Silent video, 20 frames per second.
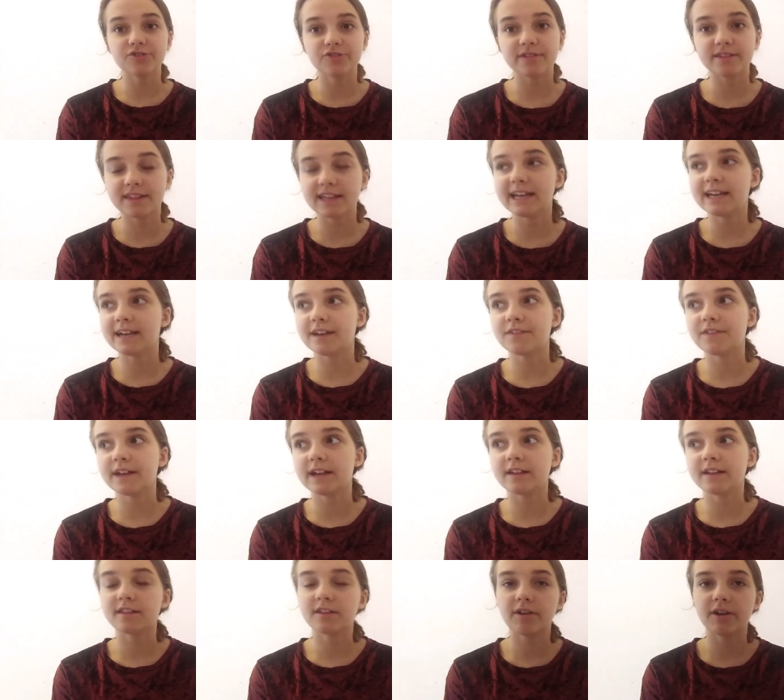just seeing
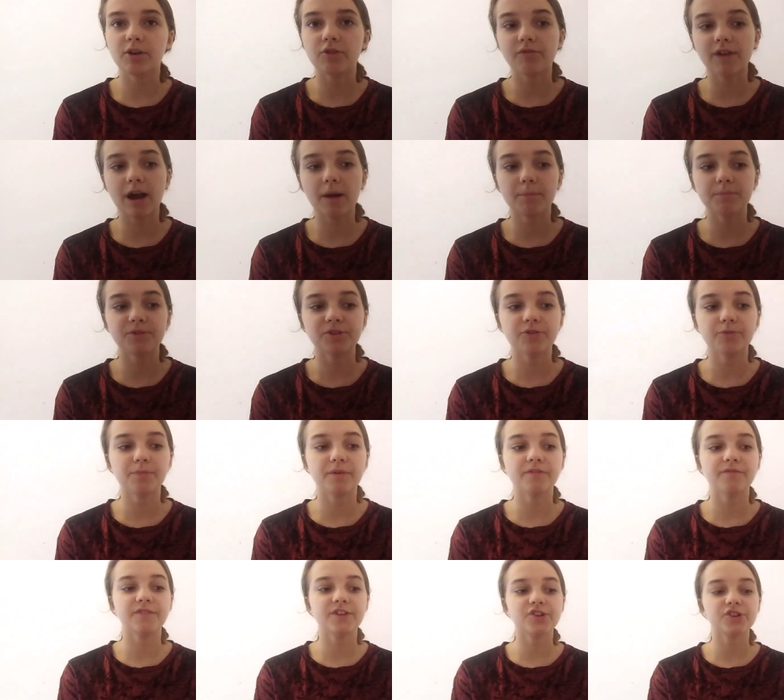things going around you,
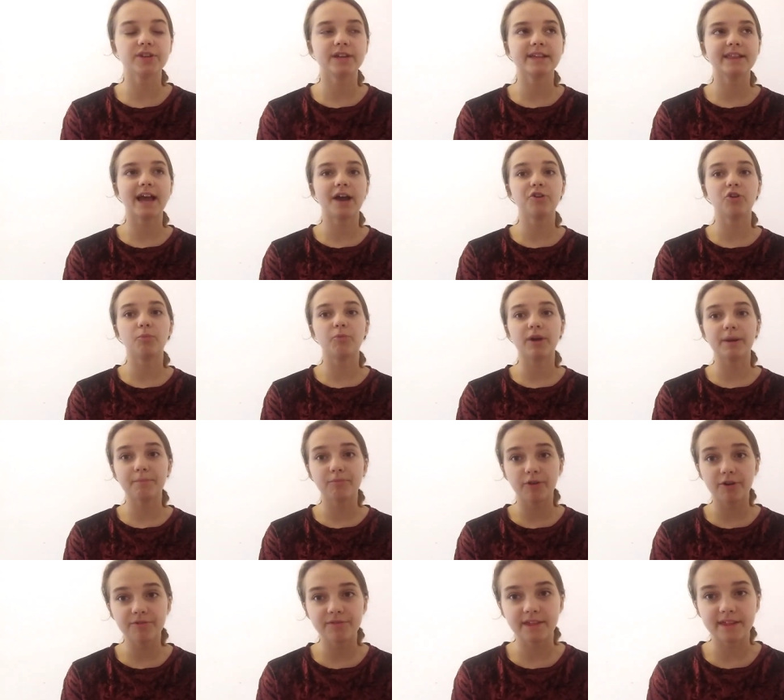but vision is how your brain
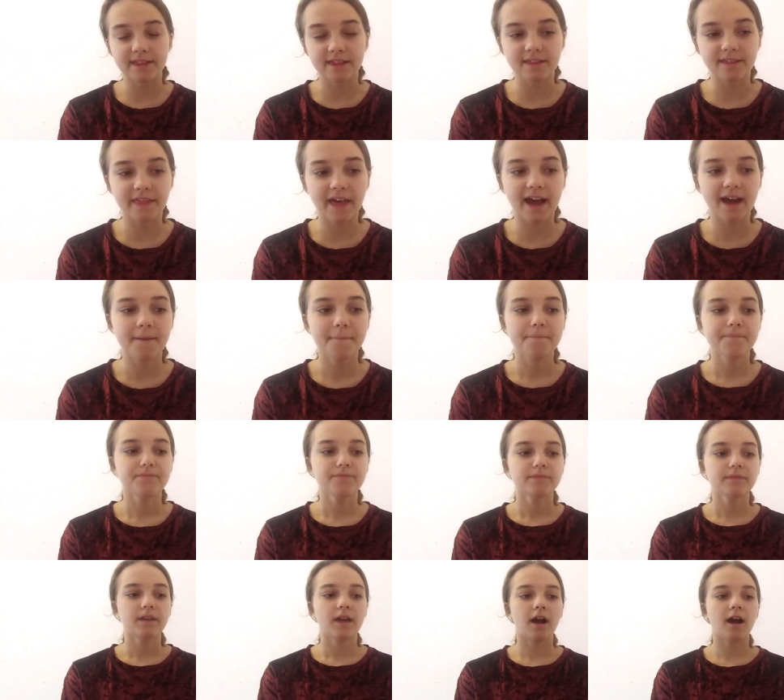processes that.
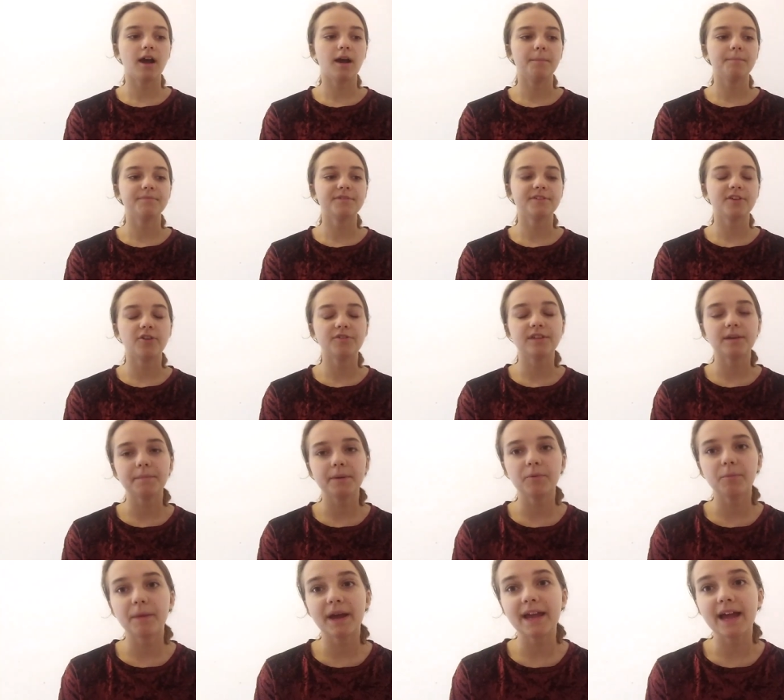So some
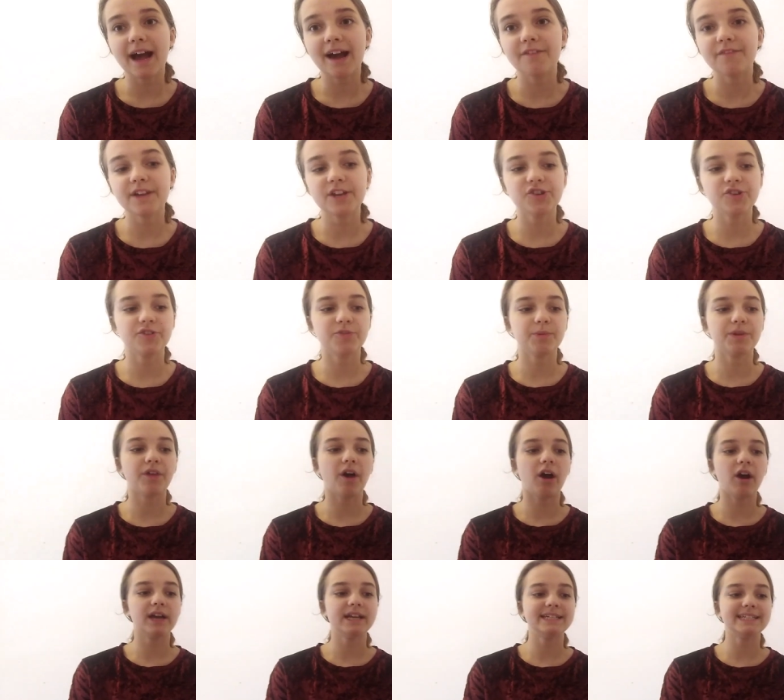people may have issues with
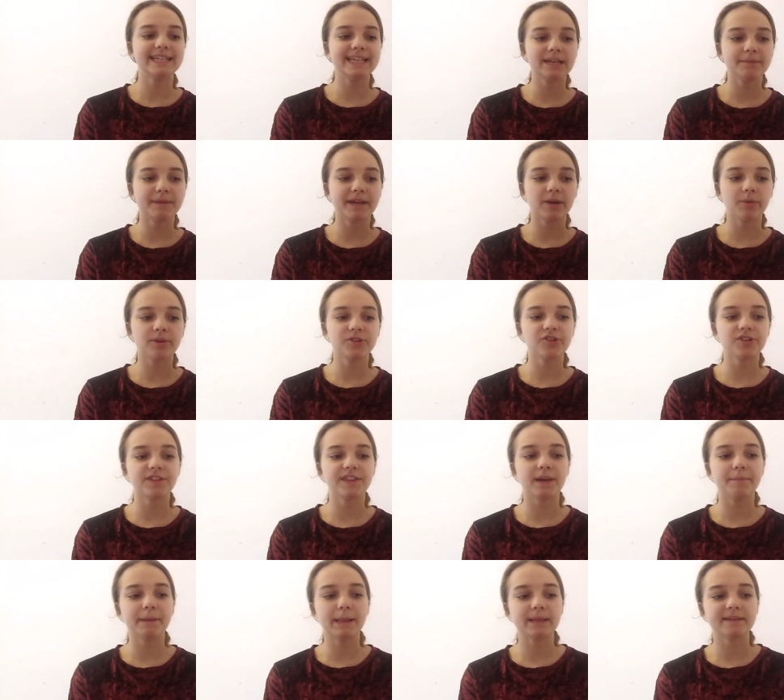eye teaming, which is
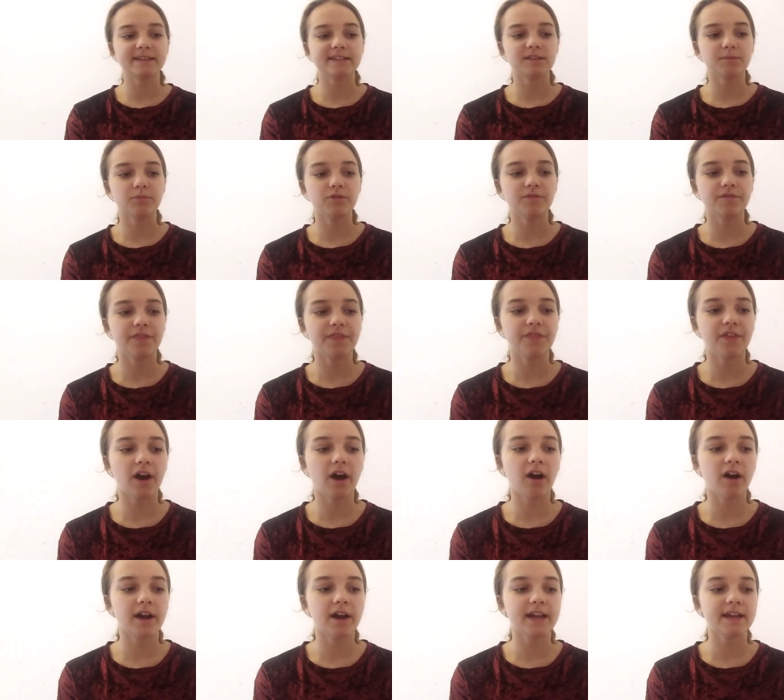the ability to move the
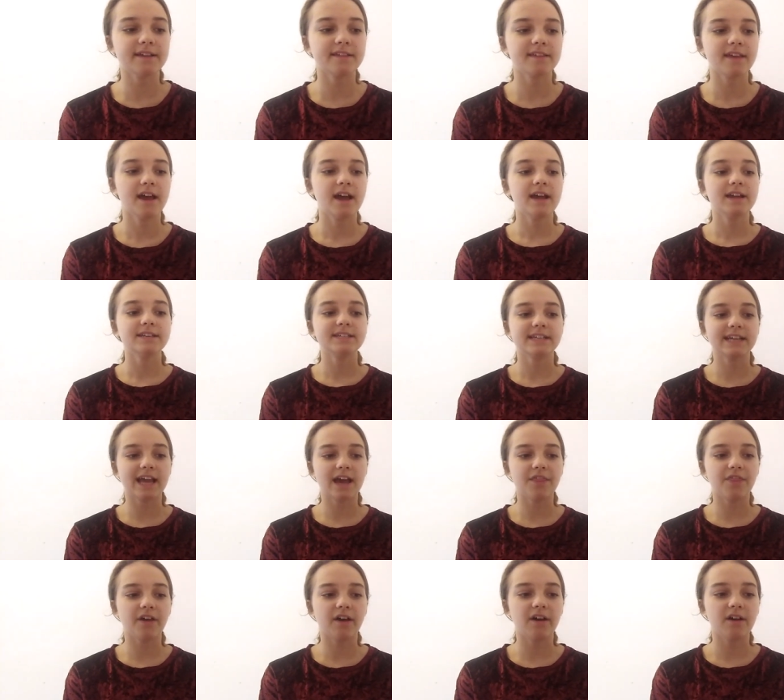eyes
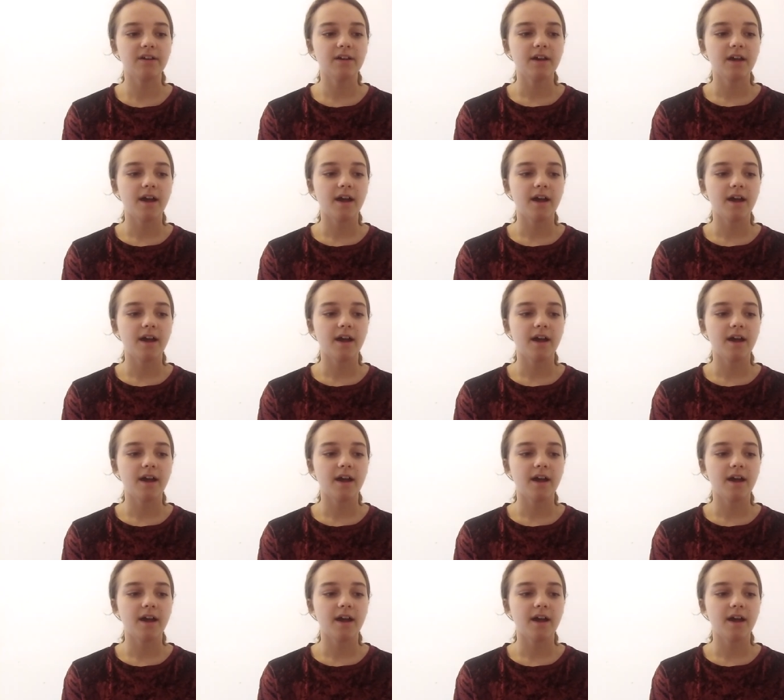together